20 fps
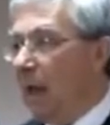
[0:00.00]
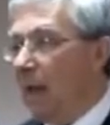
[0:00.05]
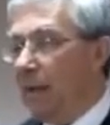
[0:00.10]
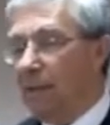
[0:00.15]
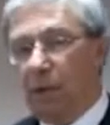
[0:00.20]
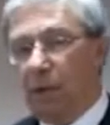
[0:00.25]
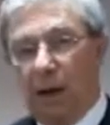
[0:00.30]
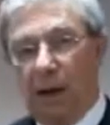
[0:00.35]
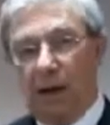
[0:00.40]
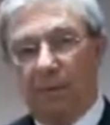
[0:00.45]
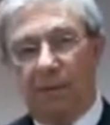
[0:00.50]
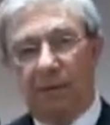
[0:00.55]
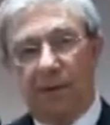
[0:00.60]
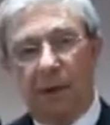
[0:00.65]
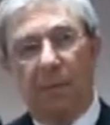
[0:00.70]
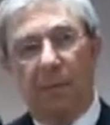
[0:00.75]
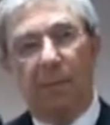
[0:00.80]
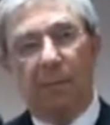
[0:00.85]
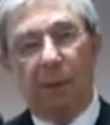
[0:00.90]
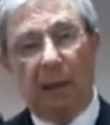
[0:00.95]
If you have
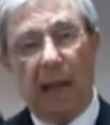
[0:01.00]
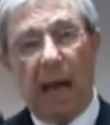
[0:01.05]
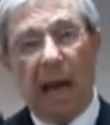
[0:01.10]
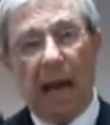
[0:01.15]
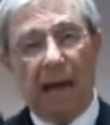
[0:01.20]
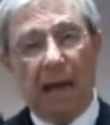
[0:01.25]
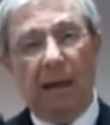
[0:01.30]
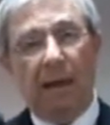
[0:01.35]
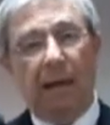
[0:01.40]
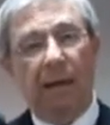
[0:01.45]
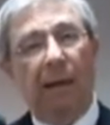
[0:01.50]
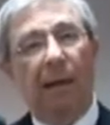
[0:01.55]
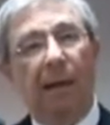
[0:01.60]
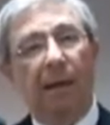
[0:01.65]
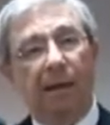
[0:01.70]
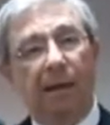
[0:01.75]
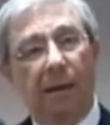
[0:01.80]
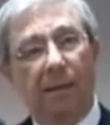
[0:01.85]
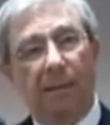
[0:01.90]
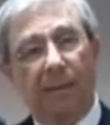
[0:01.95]
some black,
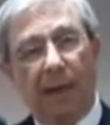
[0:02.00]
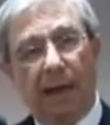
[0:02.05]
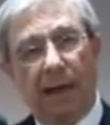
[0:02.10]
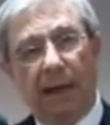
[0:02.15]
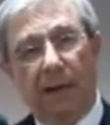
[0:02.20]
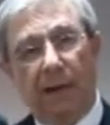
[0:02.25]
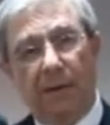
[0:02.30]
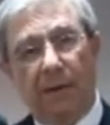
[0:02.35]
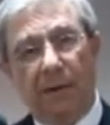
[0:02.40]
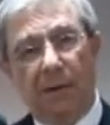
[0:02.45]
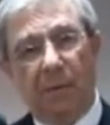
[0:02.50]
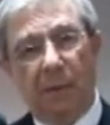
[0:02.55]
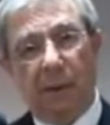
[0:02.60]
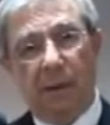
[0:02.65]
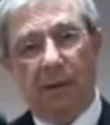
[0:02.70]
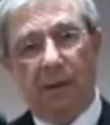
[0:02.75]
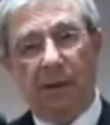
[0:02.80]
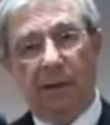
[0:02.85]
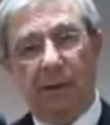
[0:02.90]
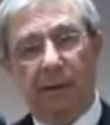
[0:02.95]
some negative
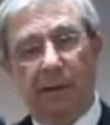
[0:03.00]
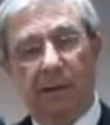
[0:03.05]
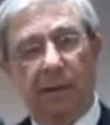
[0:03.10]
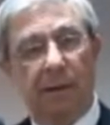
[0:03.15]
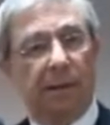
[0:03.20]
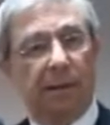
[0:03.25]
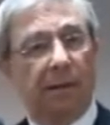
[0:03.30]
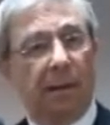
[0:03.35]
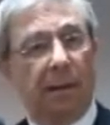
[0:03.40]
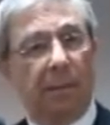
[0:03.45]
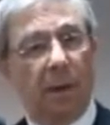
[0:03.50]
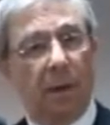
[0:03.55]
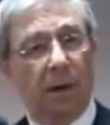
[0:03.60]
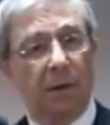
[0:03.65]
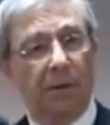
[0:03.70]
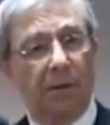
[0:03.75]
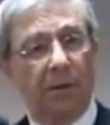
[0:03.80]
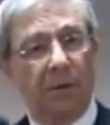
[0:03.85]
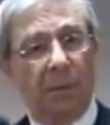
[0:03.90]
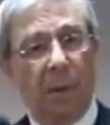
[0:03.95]
experiences in the
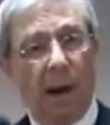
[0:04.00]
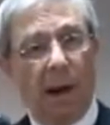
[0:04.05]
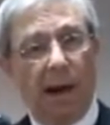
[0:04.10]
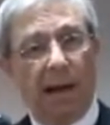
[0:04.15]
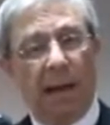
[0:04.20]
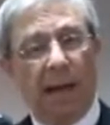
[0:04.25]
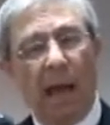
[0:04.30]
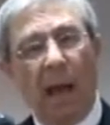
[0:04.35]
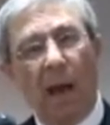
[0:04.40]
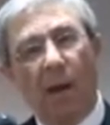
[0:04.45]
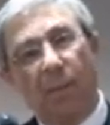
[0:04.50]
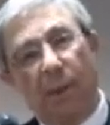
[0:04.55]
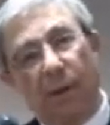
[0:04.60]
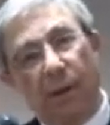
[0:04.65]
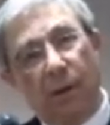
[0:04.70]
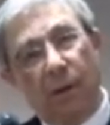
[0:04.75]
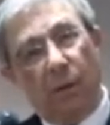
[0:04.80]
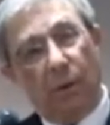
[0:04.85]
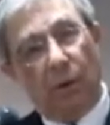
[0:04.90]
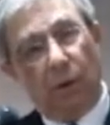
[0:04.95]
subconscious mind,
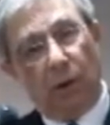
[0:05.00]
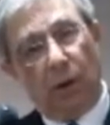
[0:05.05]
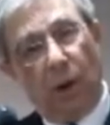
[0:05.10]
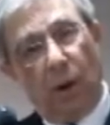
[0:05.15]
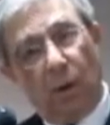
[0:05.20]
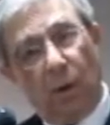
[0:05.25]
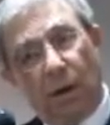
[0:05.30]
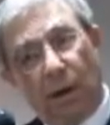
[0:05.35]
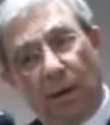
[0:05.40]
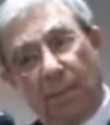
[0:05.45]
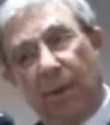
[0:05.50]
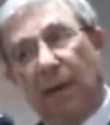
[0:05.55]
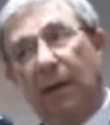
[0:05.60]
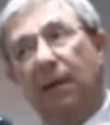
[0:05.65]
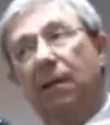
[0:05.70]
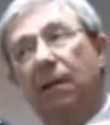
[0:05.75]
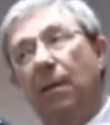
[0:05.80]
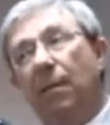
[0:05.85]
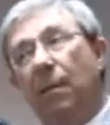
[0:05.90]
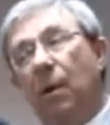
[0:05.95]
but you load up
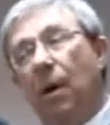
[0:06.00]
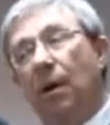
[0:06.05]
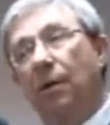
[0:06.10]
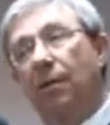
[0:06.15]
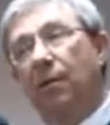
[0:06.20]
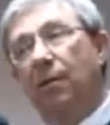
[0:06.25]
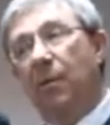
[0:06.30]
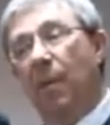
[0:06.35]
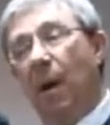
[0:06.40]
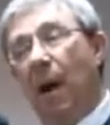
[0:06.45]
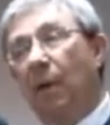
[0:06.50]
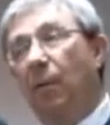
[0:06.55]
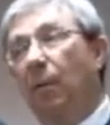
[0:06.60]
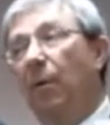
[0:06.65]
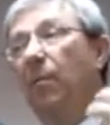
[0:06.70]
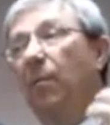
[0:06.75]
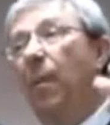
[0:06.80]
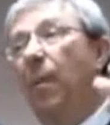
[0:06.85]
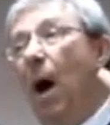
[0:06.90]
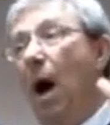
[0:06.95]
that subconscious mind
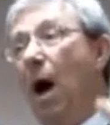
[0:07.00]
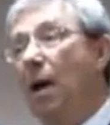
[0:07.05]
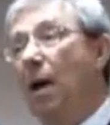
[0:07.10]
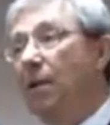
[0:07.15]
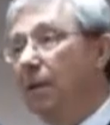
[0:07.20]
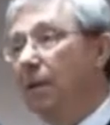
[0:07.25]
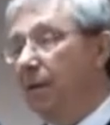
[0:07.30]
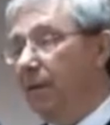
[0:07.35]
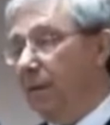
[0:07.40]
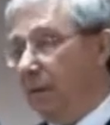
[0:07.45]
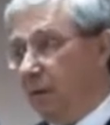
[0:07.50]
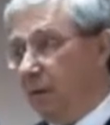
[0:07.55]
with positive